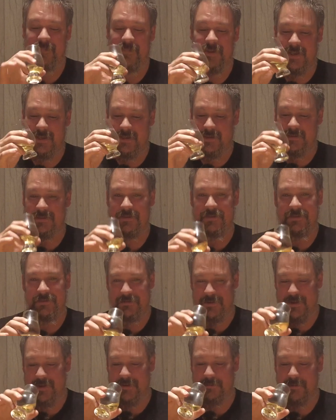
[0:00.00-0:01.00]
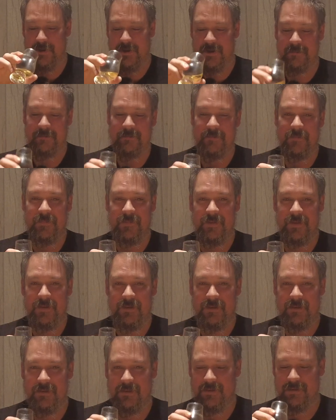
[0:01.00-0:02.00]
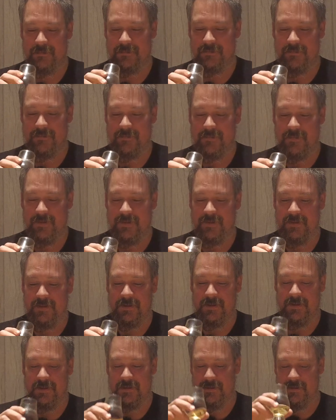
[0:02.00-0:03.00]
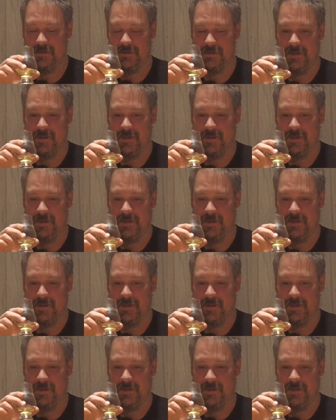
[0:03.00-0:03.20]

Yeah, so straight away, you can